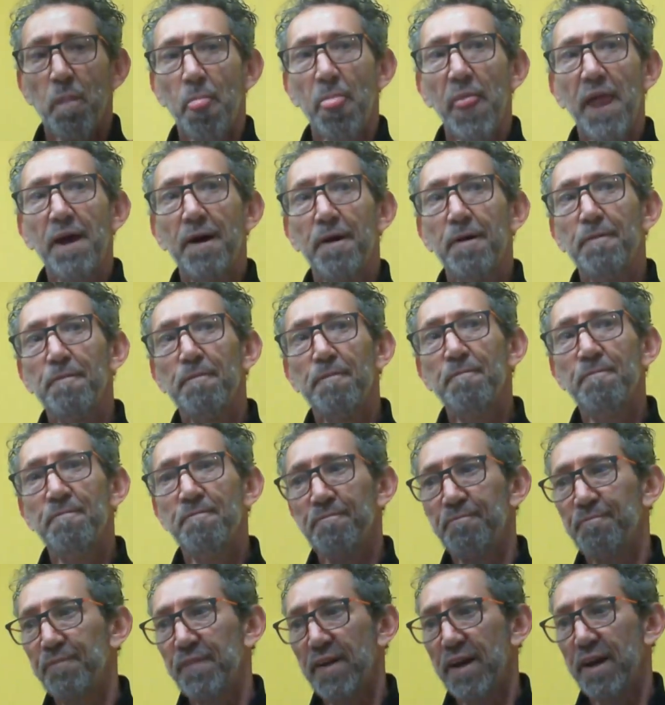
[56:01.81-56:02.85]

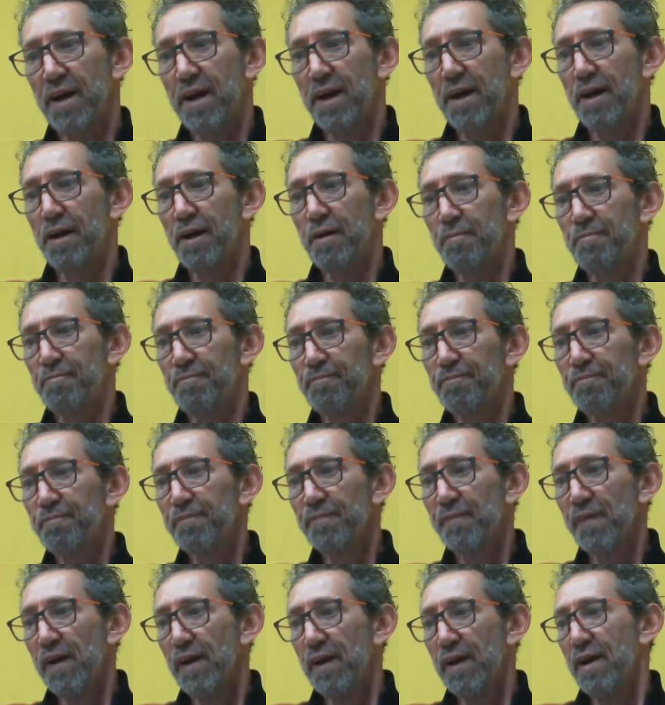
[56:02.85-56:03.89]
But
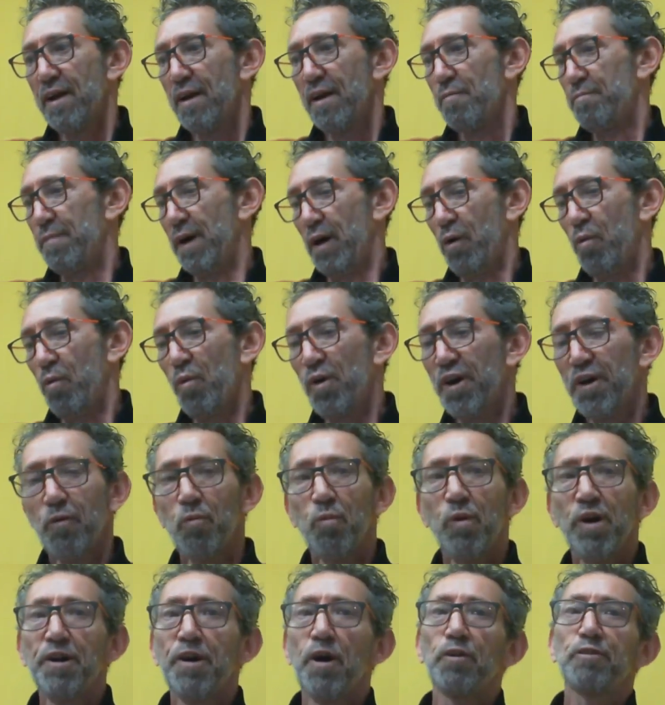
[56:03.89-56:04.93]

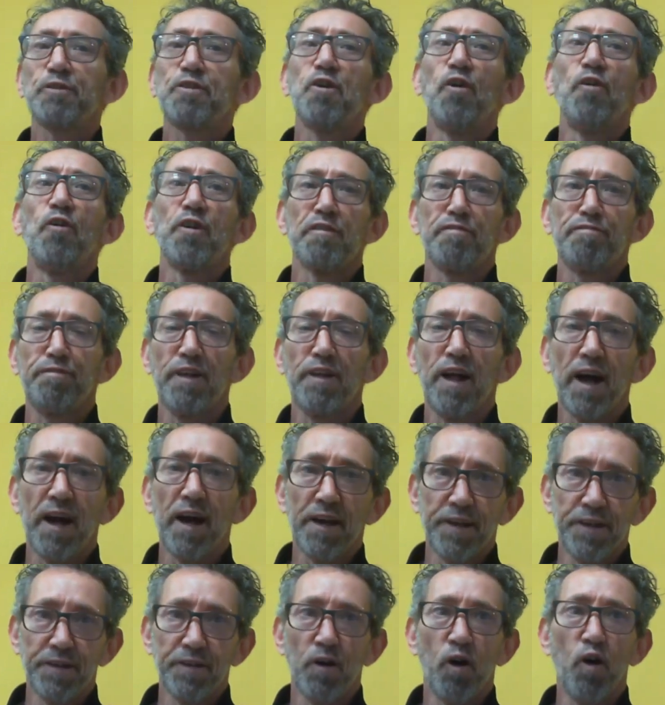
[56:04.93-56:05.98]
we're not going to fly
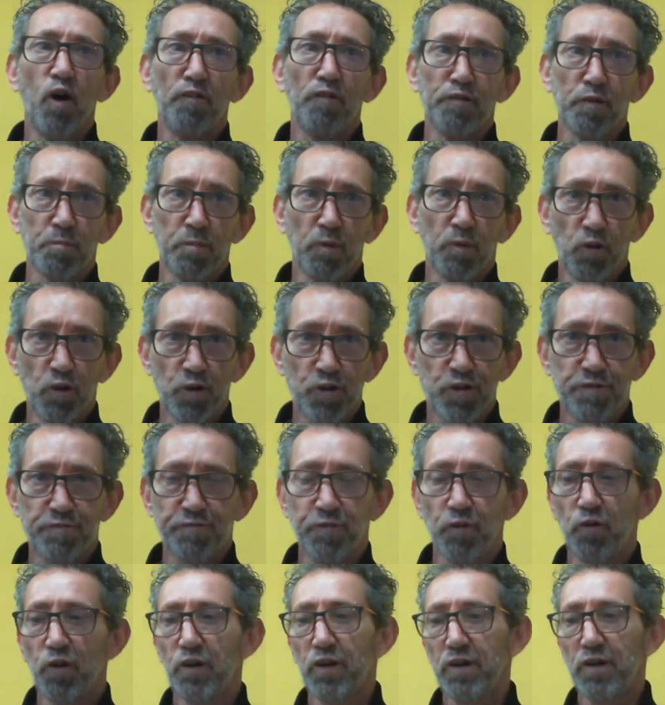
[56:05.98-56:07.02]
in hoverboards
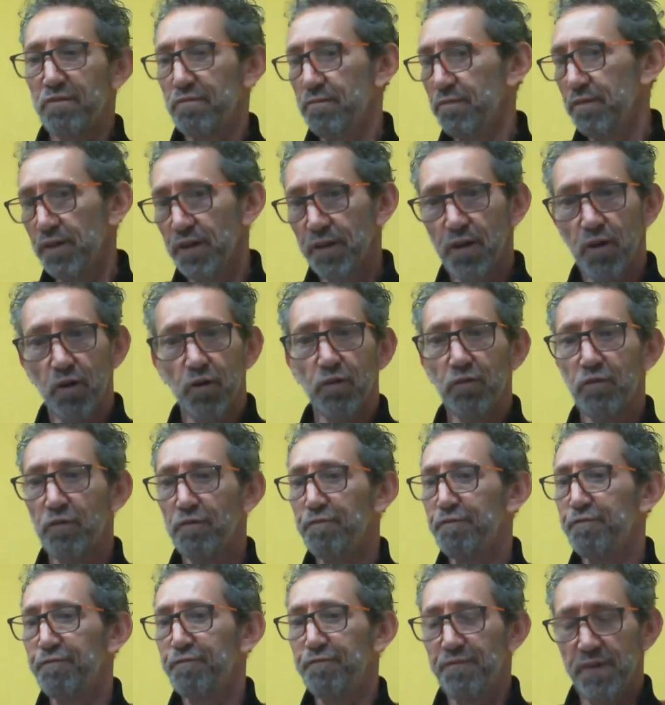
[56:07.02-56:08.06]
for,
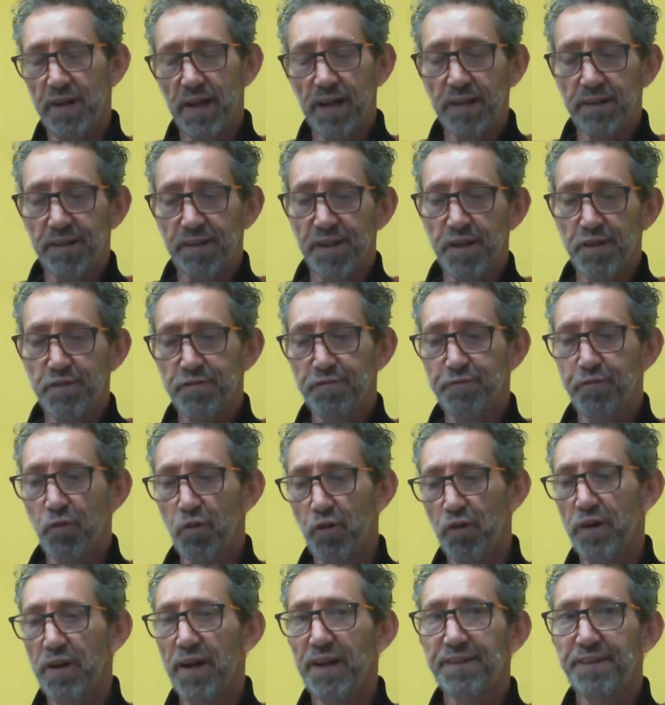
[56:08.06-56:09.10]
at least
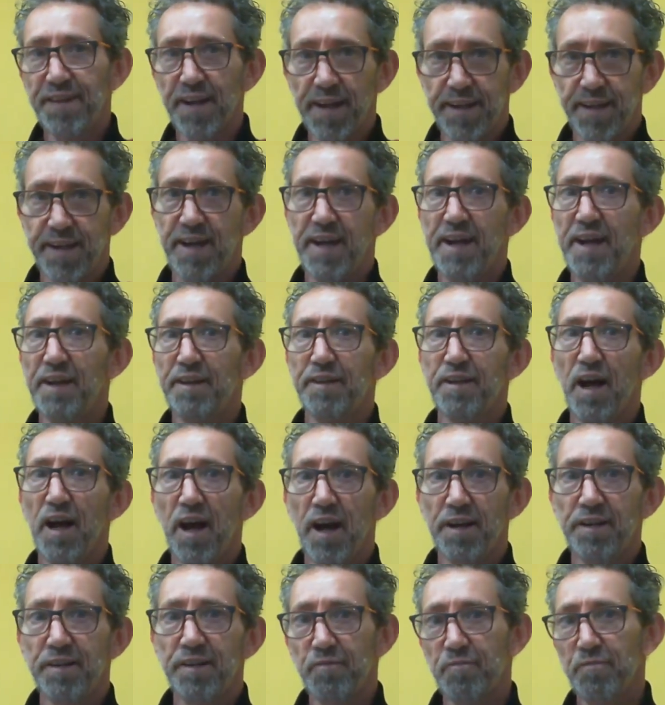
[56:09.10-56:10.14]
for a decade.
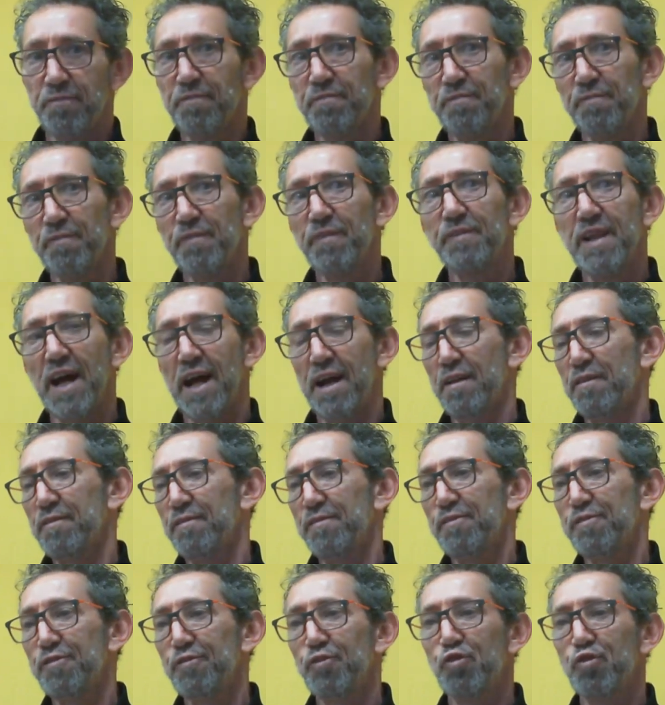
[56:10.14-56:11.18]

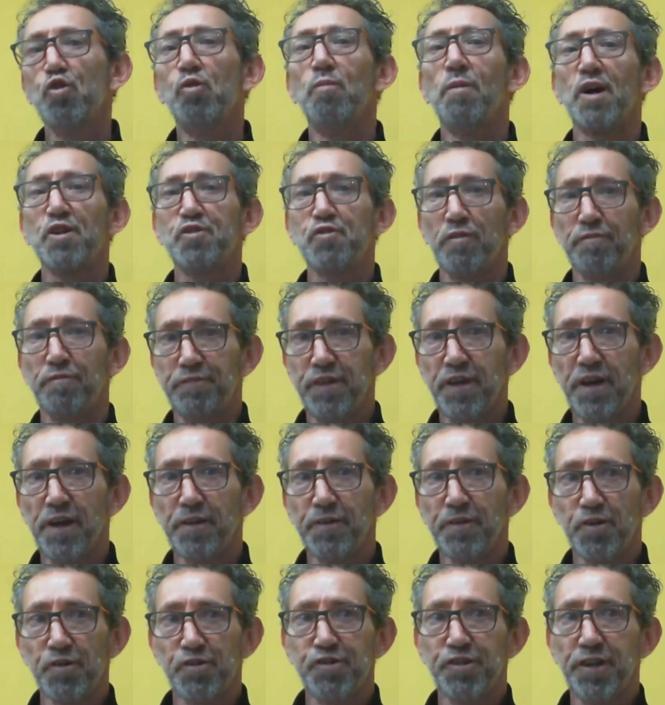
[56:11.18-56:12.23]
That's too much of the
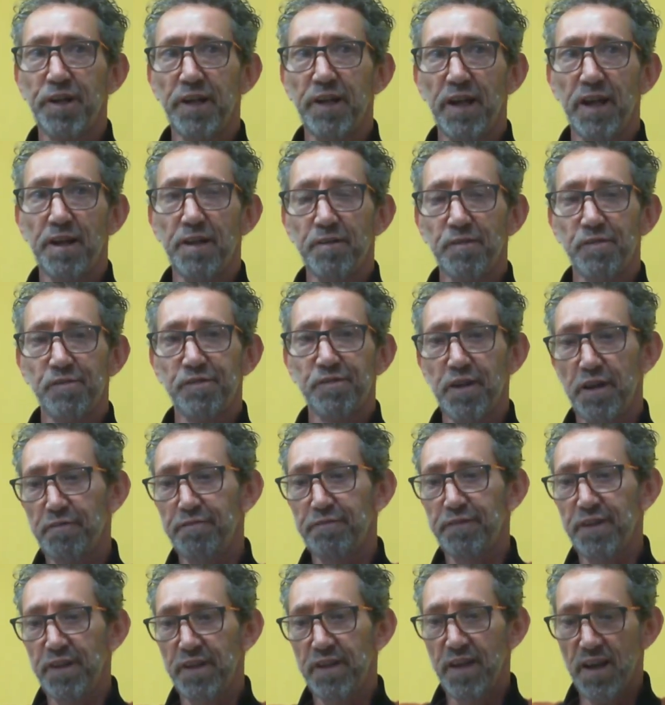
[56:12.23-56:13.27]
energy and
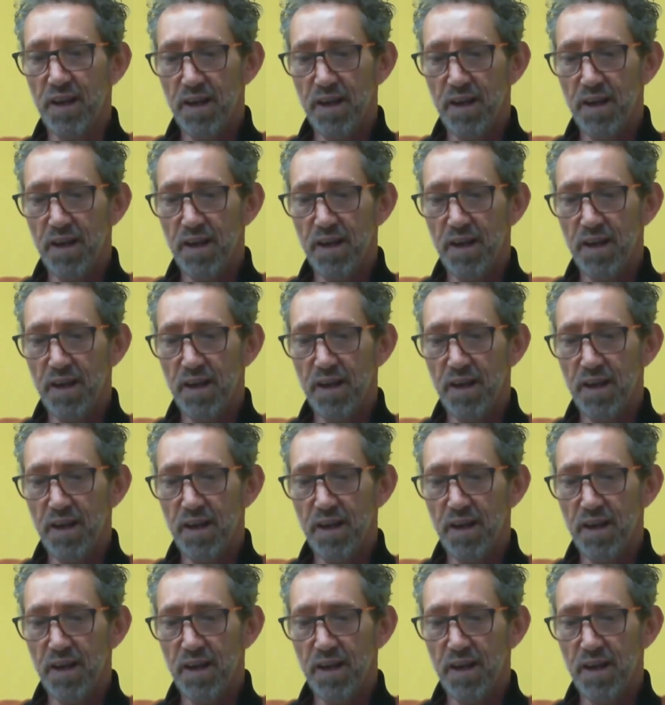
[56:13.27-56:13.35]
safety.